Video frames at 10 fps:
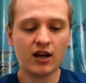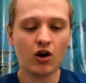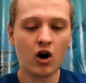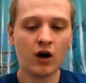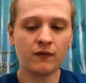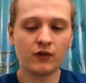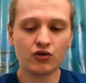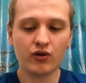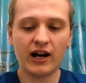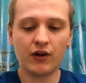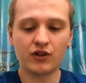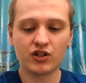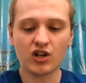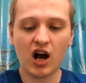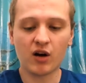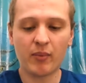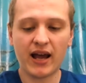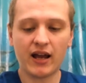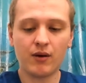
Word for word: off to try out the stock pad.